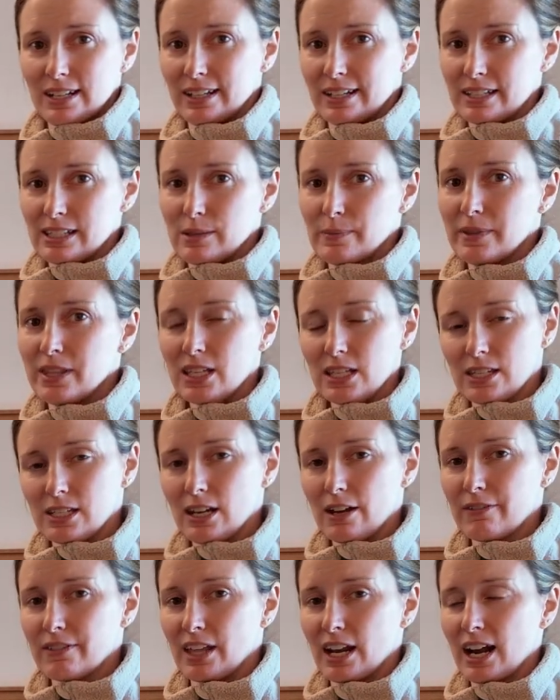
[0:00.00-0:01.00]
Like some of the
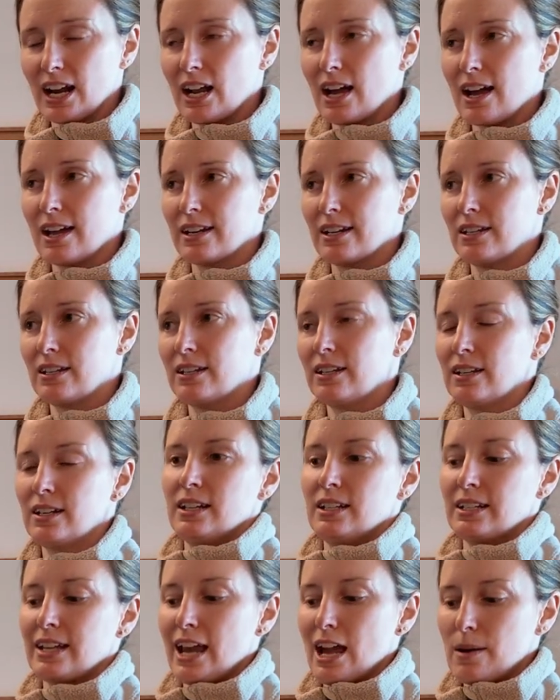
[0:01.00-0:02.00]
stuff that I got in
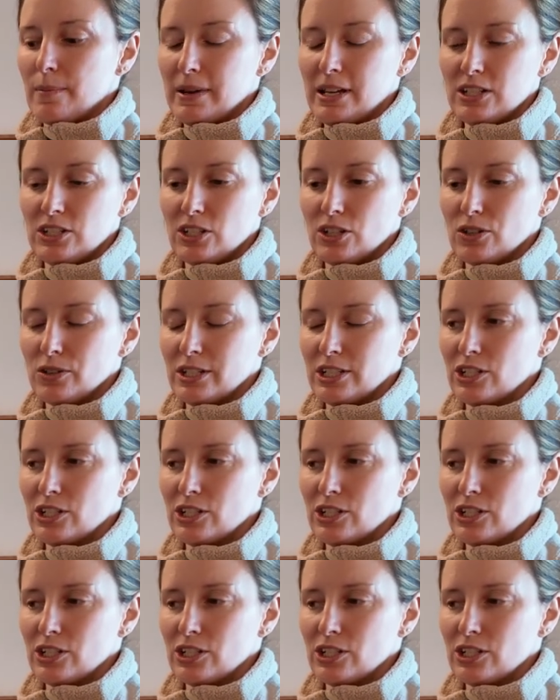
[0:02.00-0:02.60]
Kathmandu